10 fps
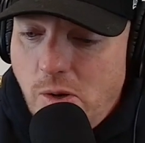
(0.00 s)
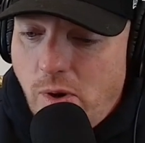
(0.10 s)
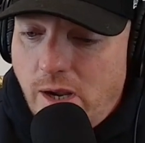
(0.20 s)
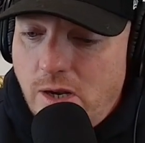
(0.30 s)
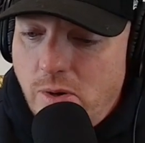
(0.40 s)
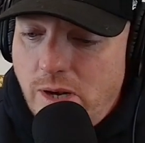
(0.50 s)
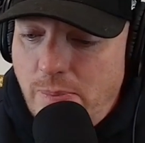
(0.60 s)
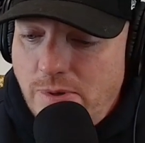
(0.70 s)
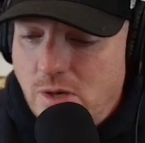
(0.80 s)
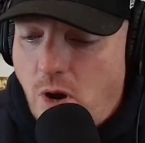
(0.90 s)
We're going to do an
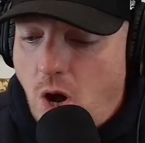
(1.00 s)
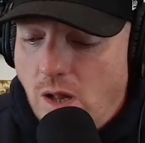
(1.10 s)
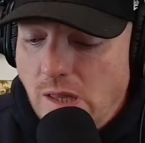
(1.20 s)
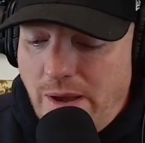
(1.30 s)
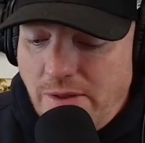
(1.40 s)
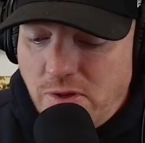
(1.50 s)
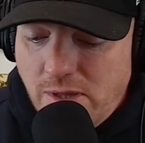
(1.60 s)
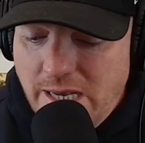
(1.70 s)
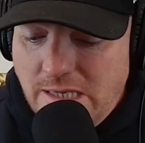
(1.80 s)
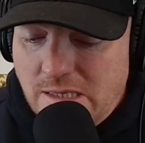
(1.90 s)
episode all about
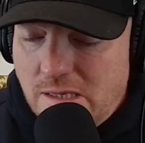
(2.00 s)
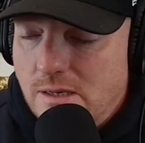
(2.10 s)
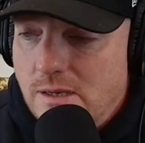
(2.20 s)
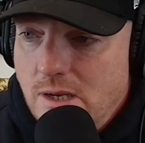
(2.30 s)
the release.